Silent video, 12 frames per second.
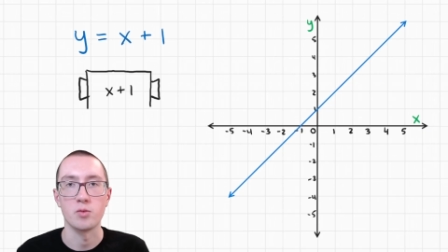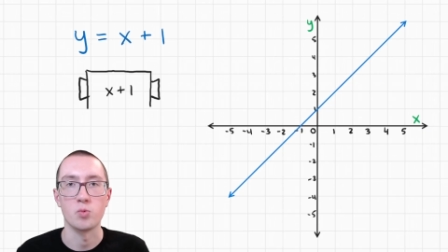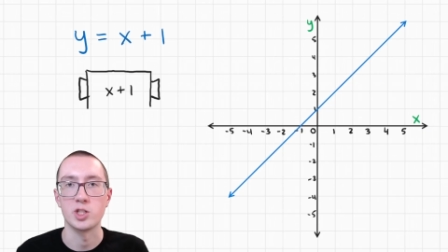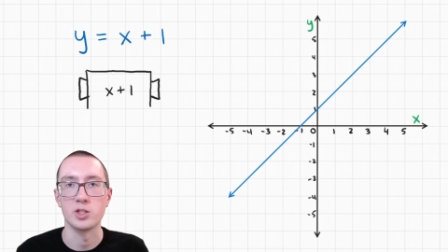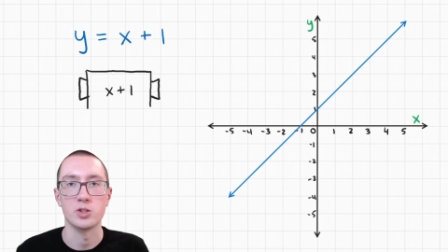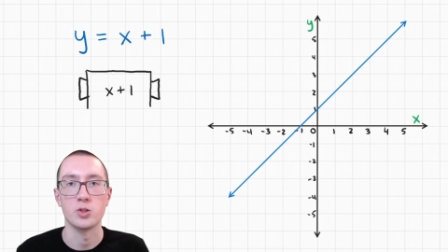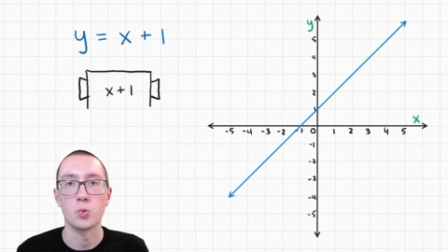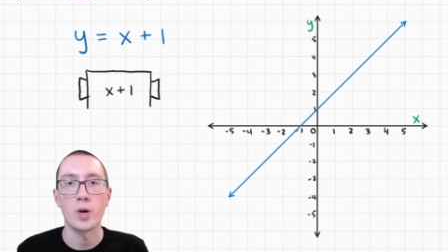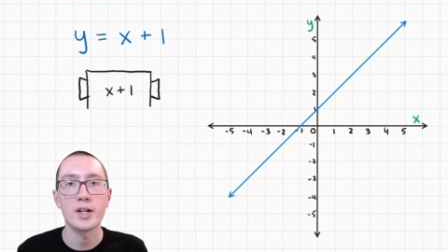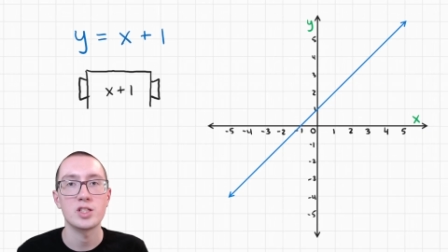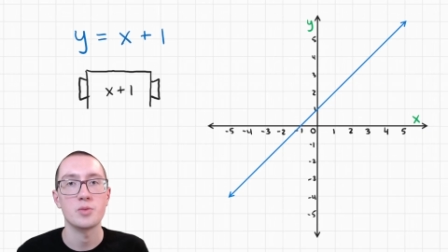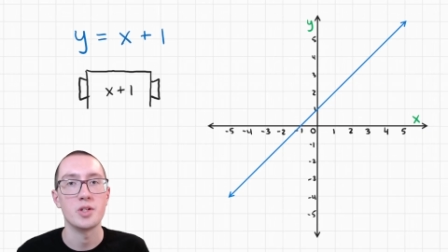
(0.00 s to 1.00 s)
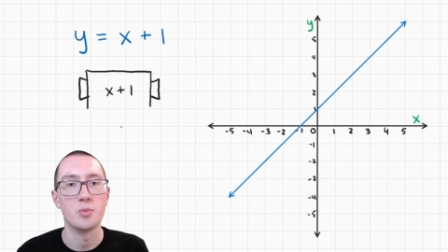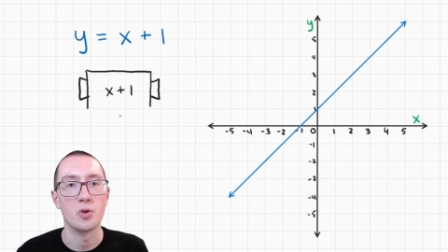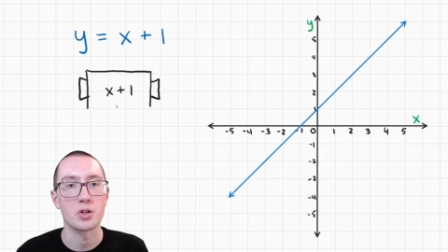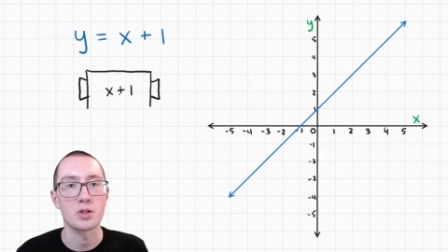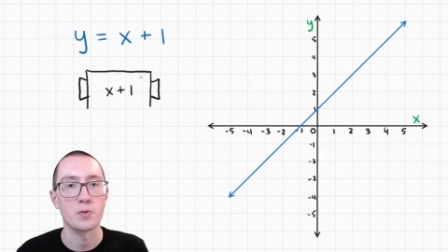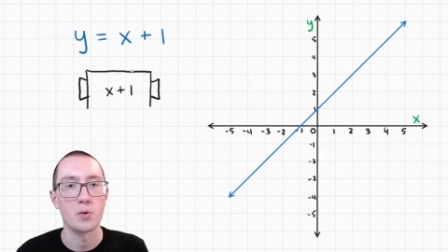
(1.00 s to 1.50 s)
which is the recipe
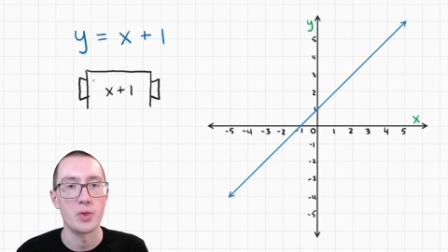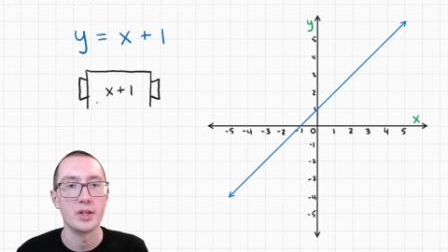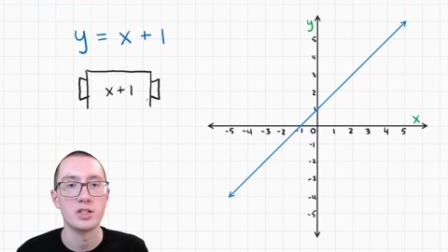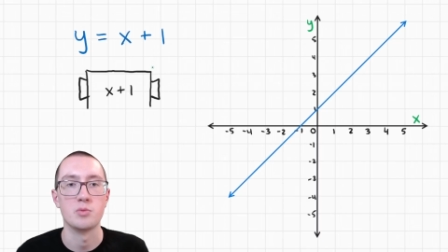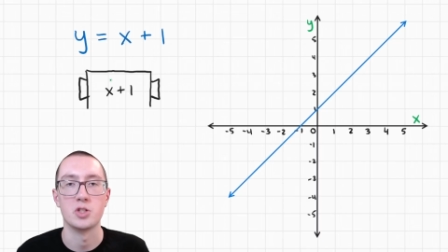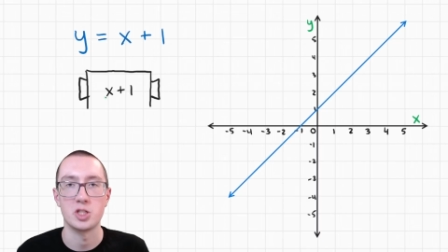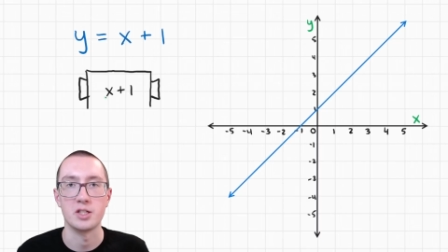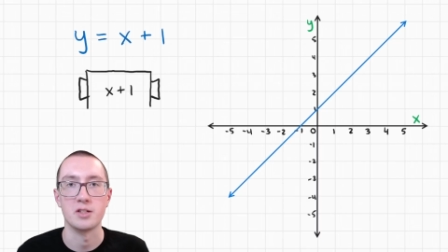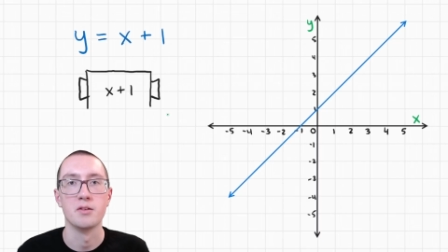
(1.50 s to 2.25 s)
book for this machine.